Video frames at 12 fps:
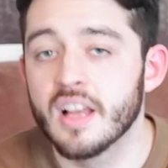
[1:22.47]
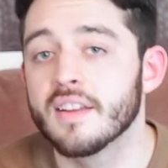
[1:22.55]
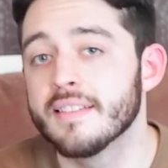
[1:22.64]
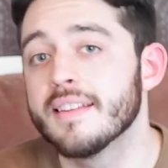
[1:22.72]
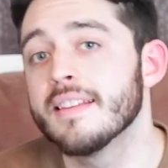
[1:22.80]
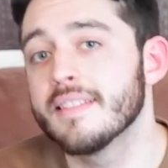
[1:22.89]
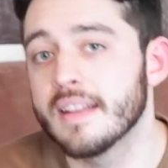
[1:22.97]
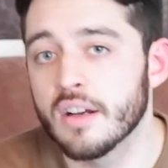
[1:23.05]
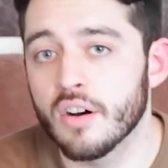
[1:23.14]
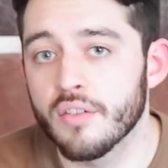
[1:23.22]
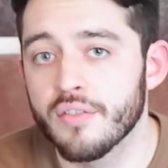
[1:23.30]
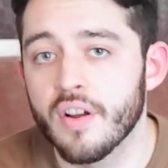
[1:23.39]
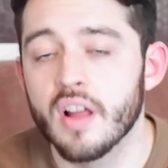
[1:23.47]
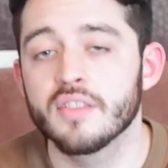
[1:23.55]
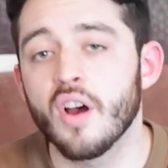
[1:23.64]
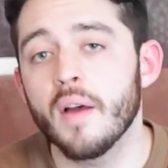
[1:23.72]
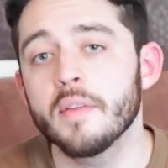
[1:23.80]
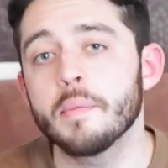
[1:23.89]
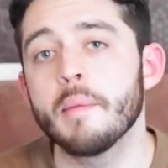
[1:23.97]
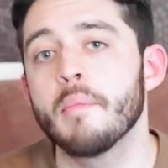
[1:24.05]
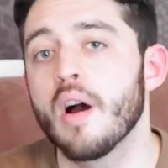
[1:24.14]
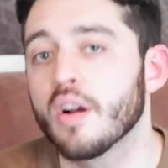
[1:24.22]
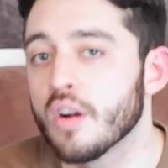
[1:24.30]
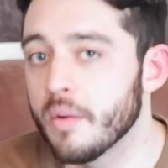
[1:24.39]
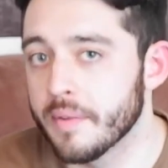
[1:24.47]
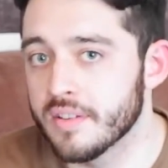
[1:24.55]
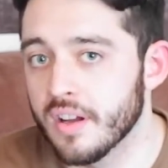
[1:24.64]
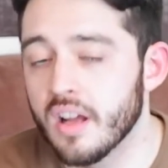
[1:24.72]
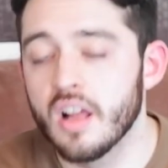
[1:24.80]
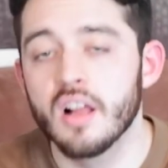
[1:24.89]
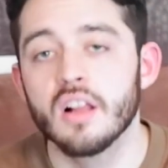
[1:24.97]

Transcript: consisting of time spent per kilometre,